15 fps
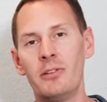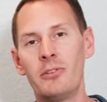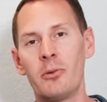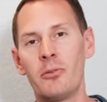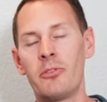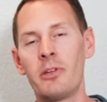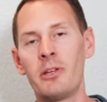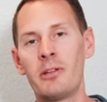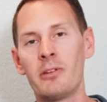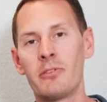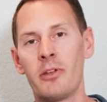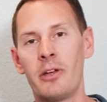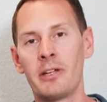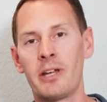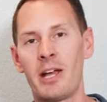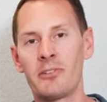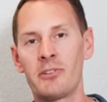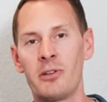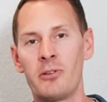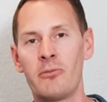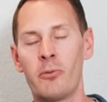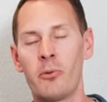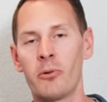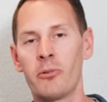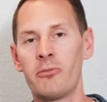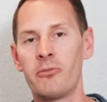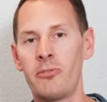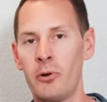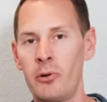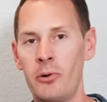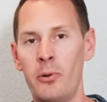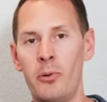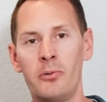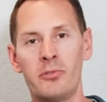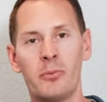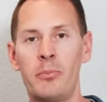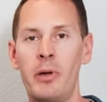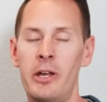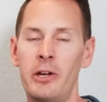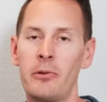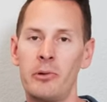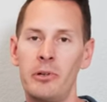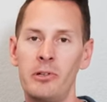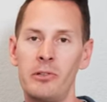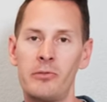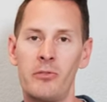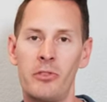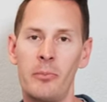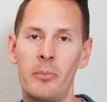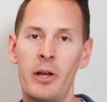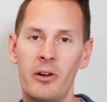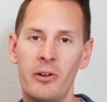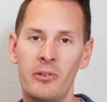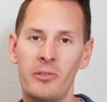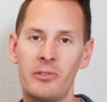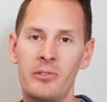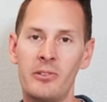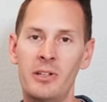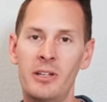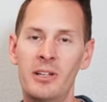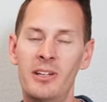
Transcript: So things like asking for photos and pedigrees for the parents.